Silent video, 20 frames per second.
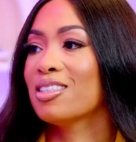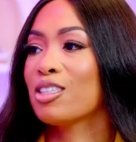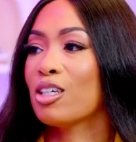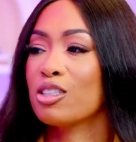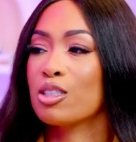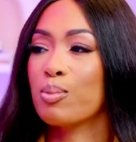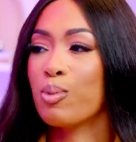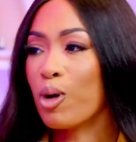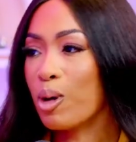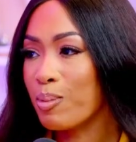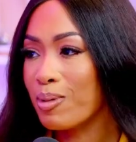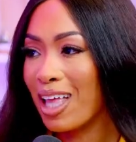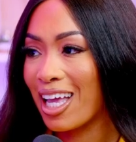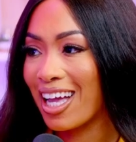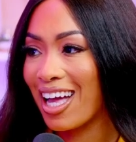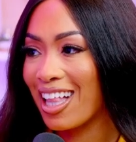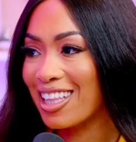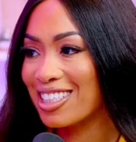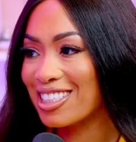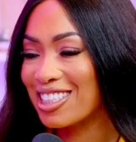So Support Black
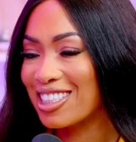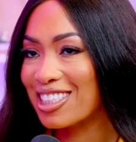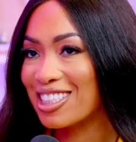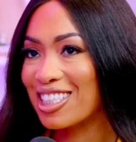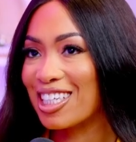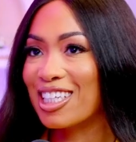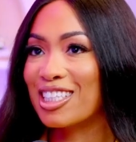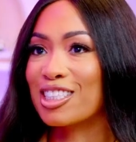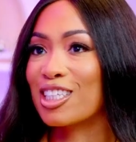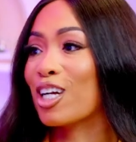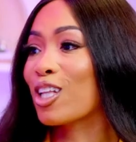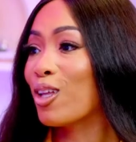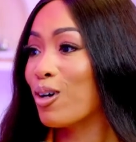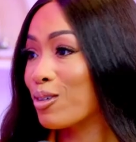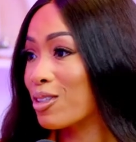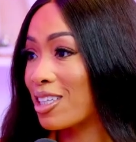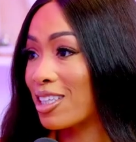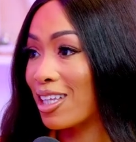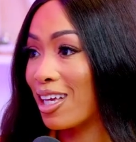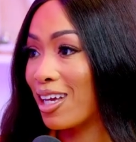Colleges is a
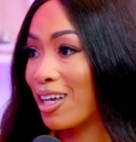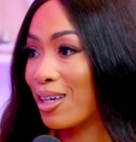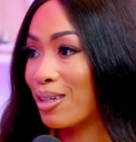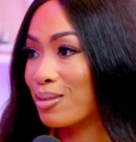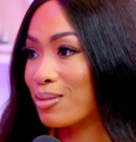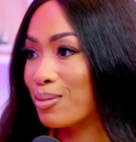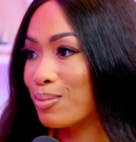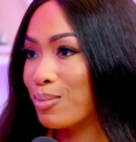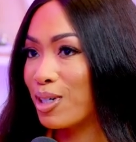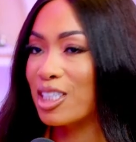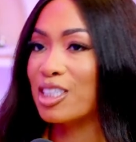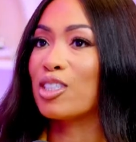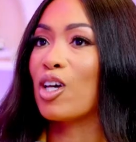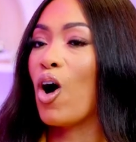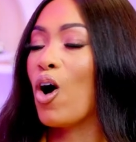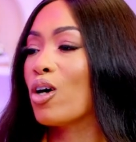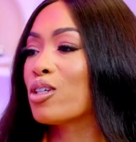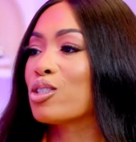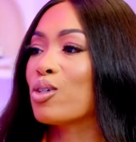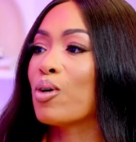clothing line, but it's
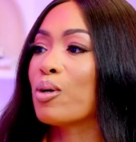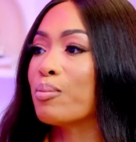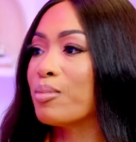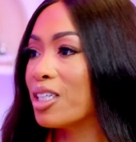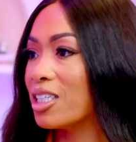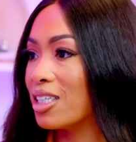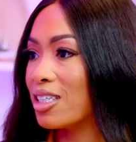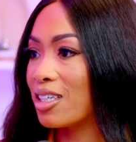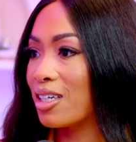also a media